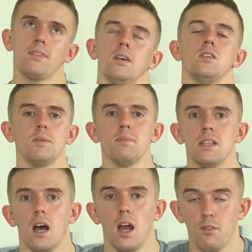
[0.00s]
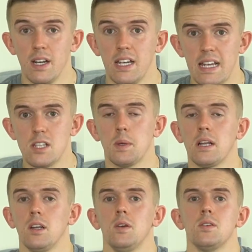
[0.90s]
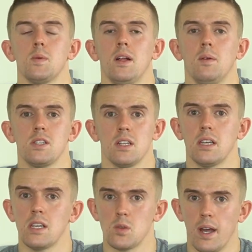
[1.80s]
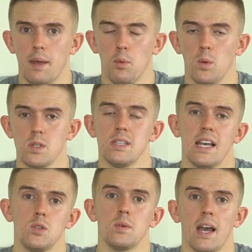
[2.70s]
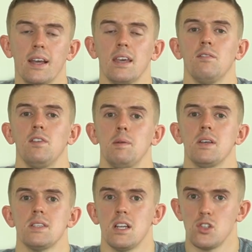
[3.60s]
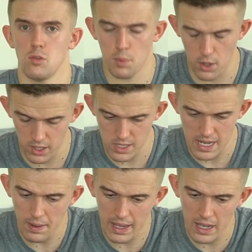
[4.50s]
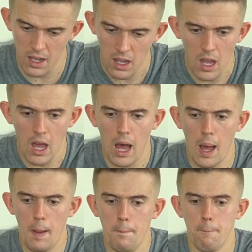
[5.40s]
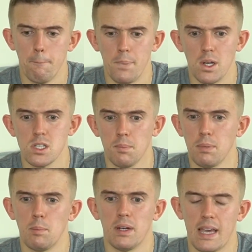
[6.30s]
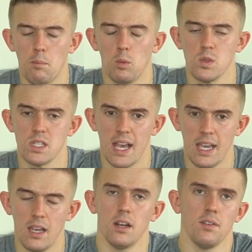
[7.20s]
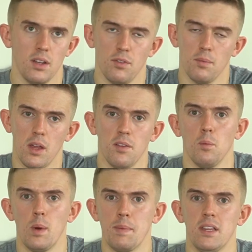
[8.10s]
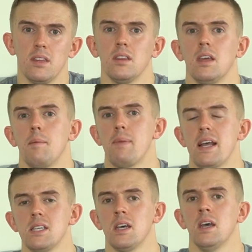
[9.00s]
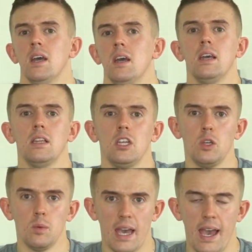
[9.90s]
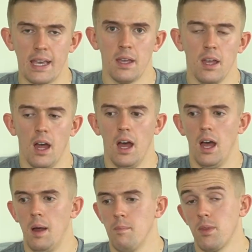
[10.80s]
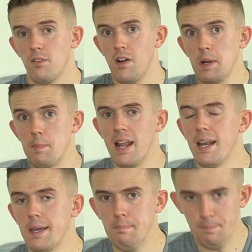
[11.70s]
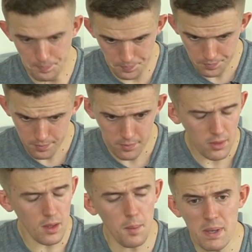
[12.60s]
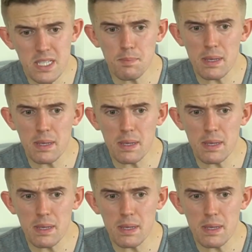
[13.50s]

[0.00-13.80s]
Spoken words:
Something that I really need to include as well, which I think is quite important. Yes, you can get female sanitary products out here, but some people again will say, and I've heard from other women, that they're better in the UK. Family planning, bits and